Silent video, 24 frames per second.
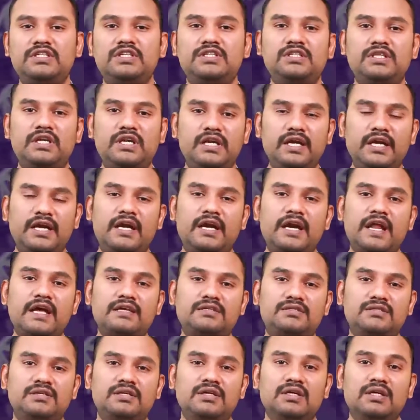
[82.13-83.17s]
which is
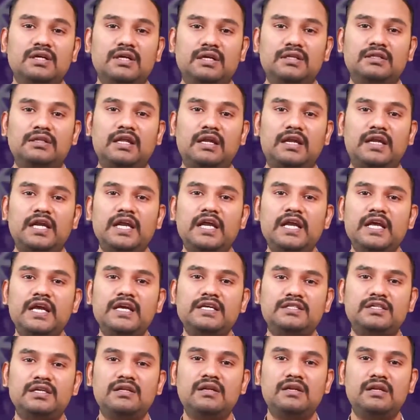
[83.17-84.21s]
indicated as the
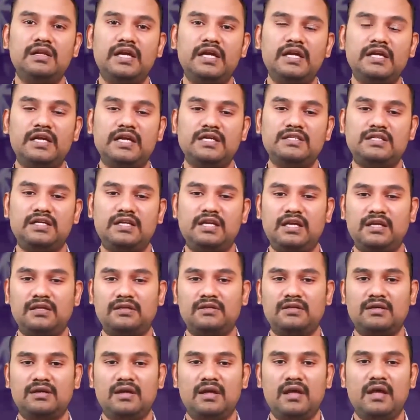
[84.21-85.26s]
radiation
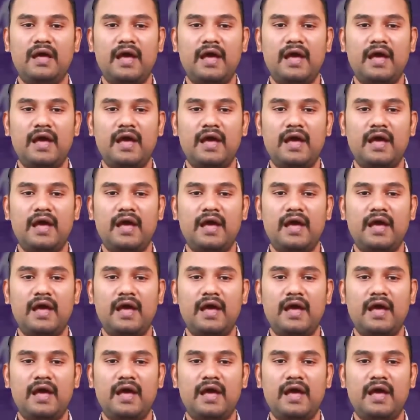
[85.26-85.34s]
intensity.